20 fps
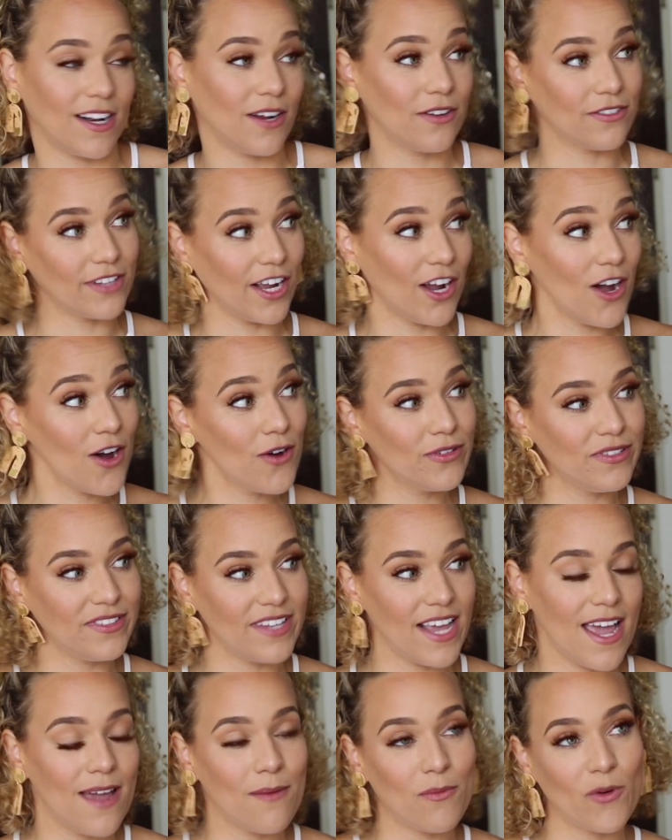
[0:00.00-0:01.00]
And I was like, oh,
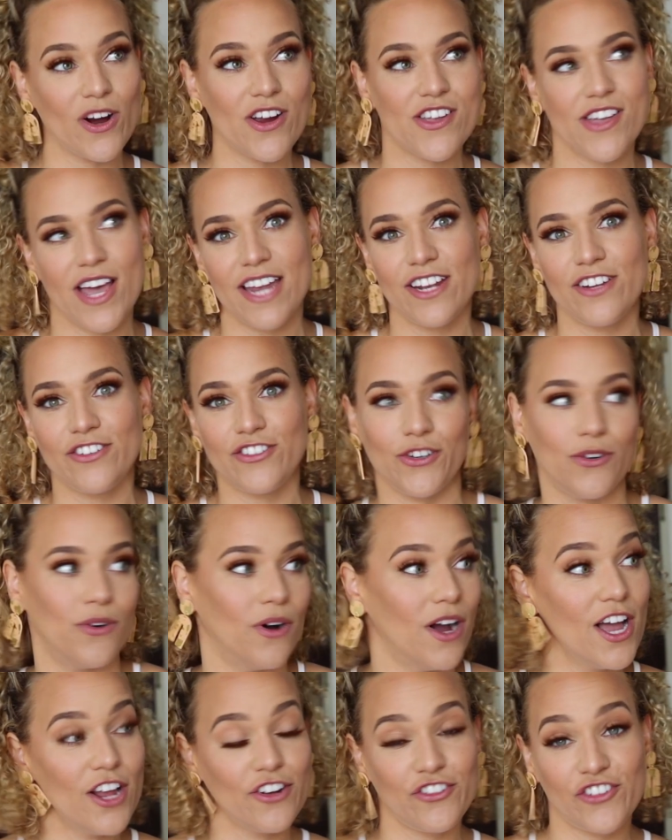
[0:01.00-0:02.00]
same. Where are you headed to?